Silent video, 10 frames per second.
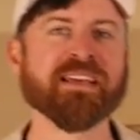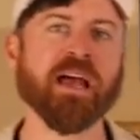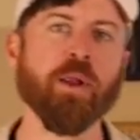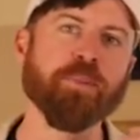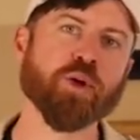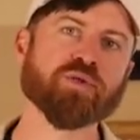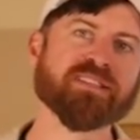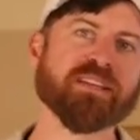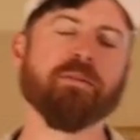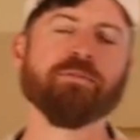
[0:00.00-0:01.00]
to help
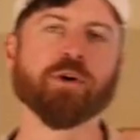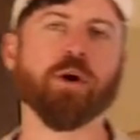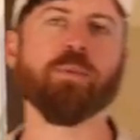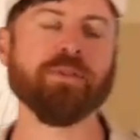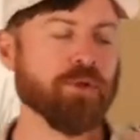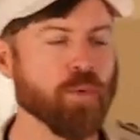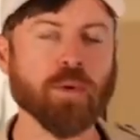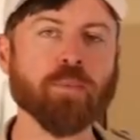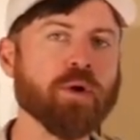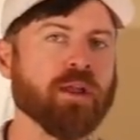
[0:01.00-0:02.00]
yourself grow, whether you
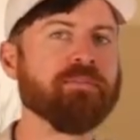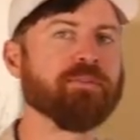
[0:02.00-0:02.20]
are working